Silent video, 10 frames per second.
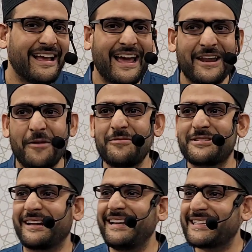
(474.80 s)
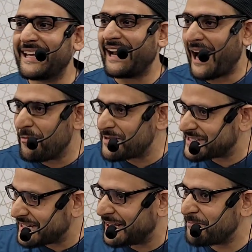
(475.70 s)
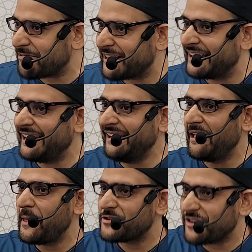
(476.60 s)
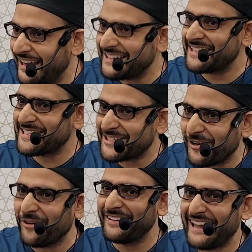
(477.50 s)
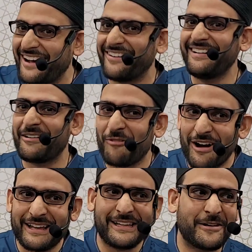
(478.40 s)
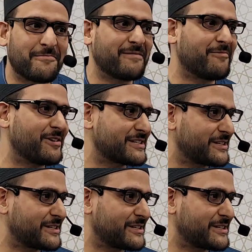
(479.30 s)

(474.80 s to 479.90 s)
And Abu Sa'id said, "I was deliberately trying to slow down and walk a little bit more